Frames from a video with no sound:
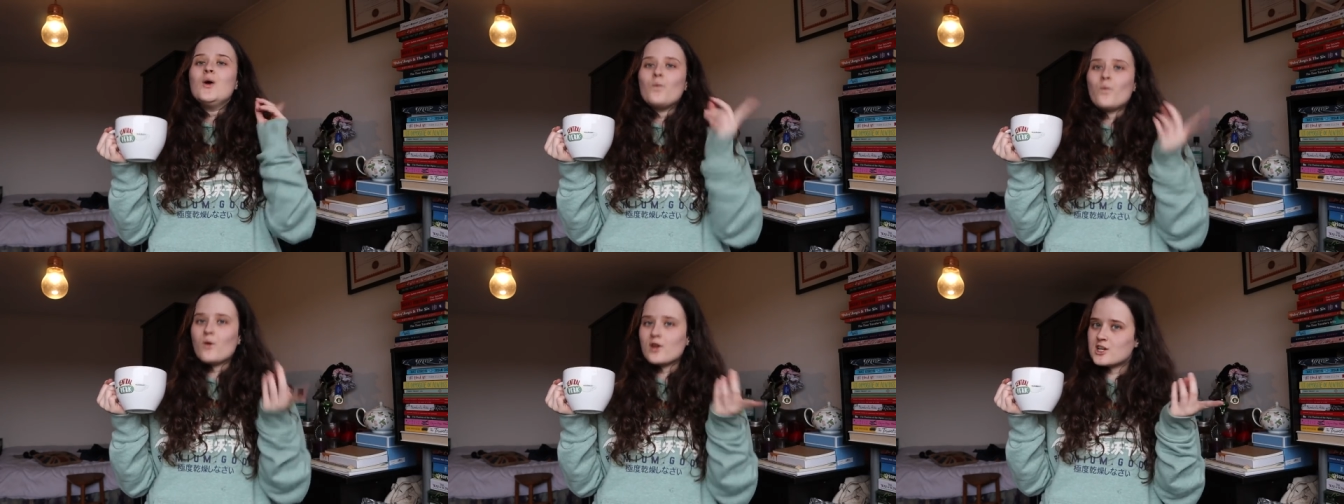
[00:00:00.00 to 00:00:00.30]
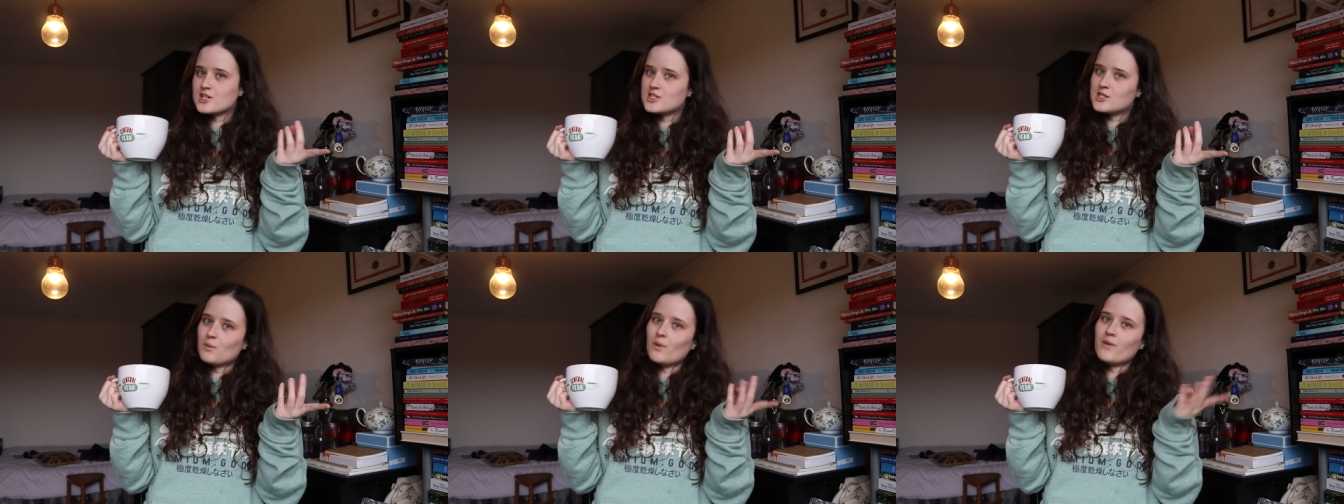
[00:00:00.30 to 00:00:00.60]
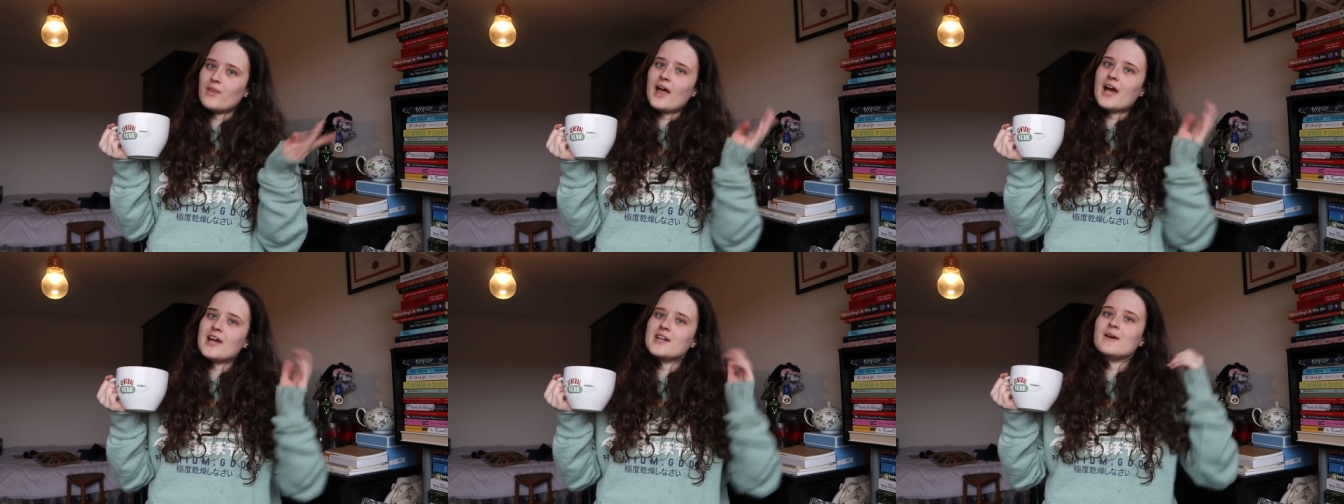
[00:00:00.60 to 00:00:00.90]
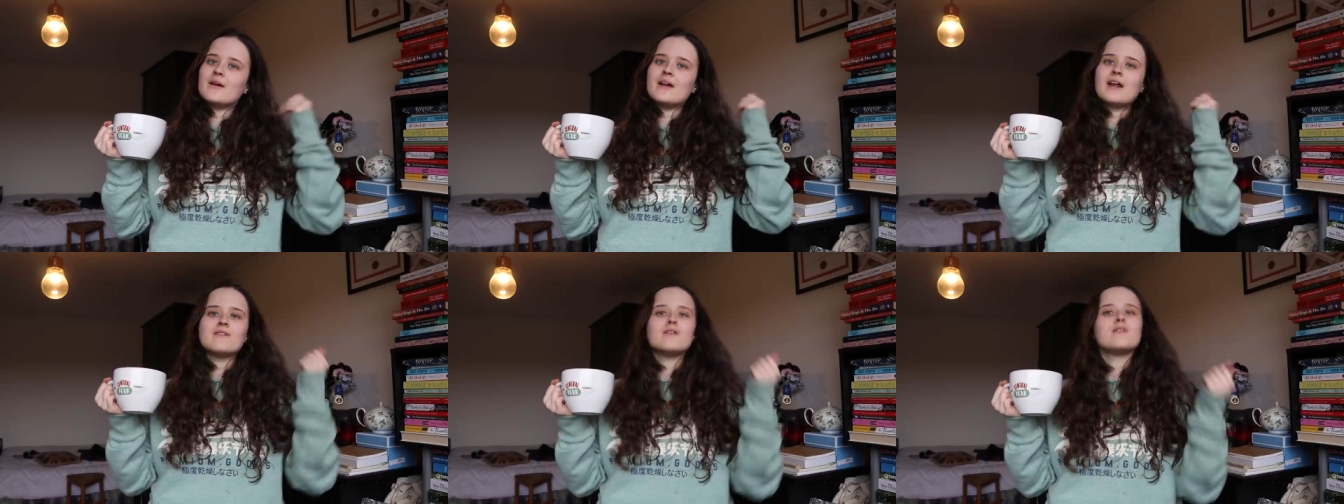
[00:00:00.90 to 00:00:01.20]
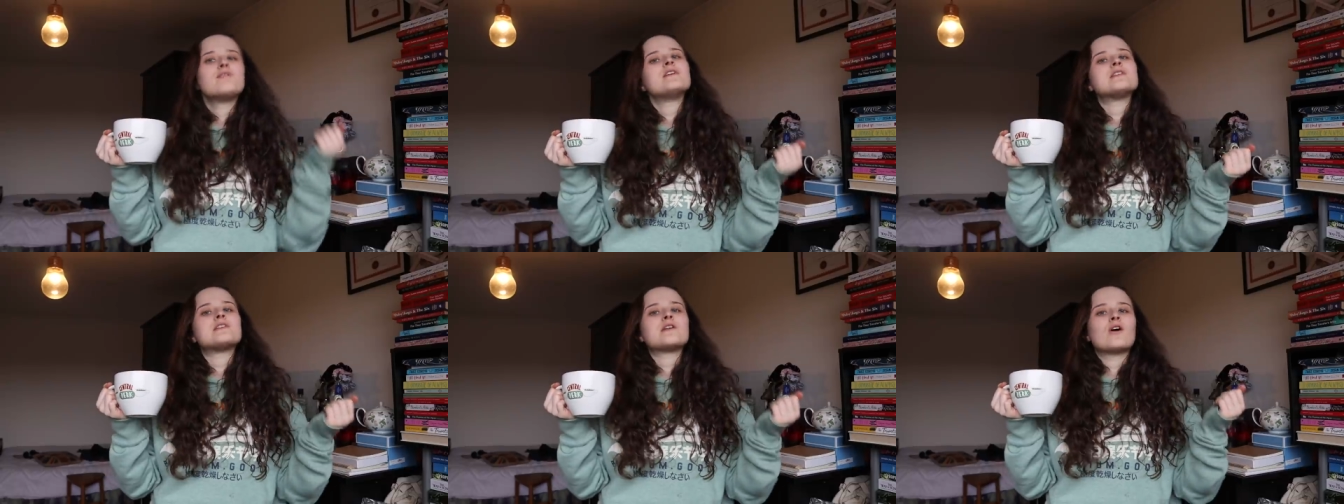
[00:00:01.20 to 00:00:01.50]
which is the one that I don't have a
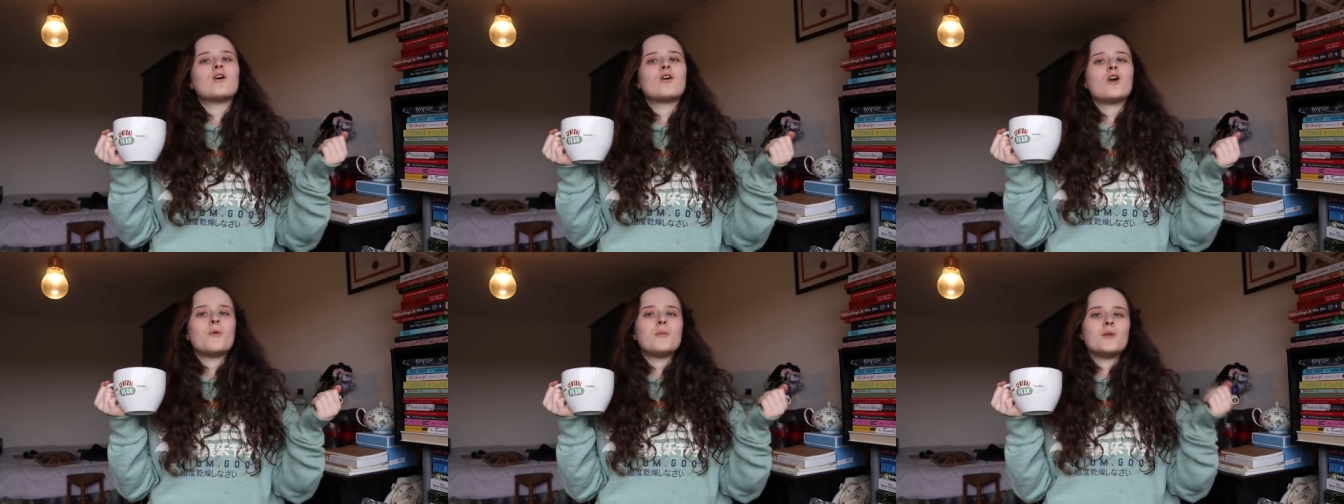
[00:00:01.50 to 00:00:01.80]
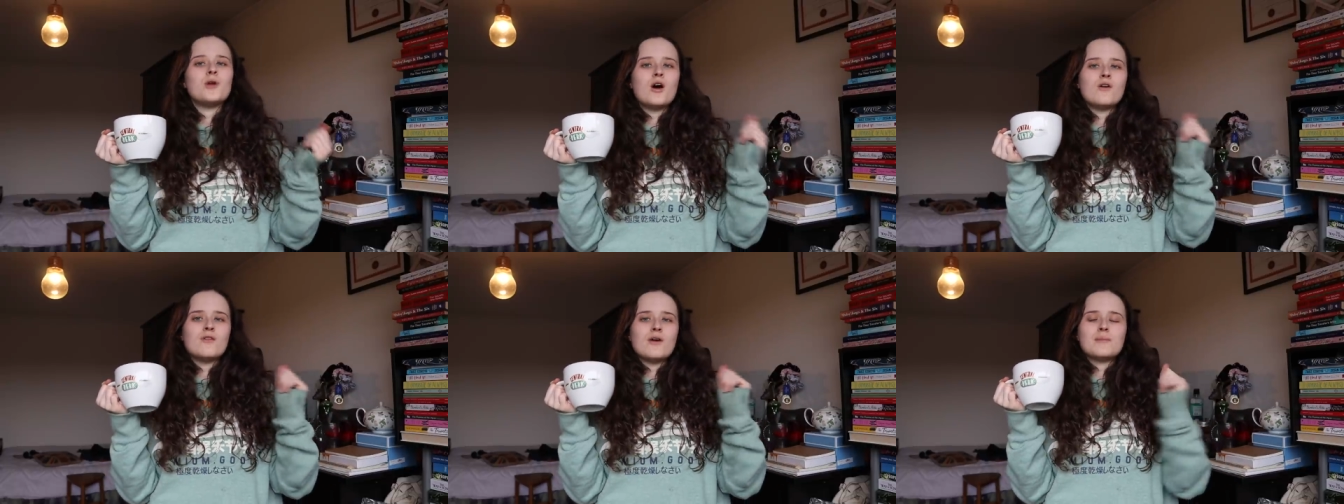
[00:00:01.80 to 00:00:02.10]
physical copy of.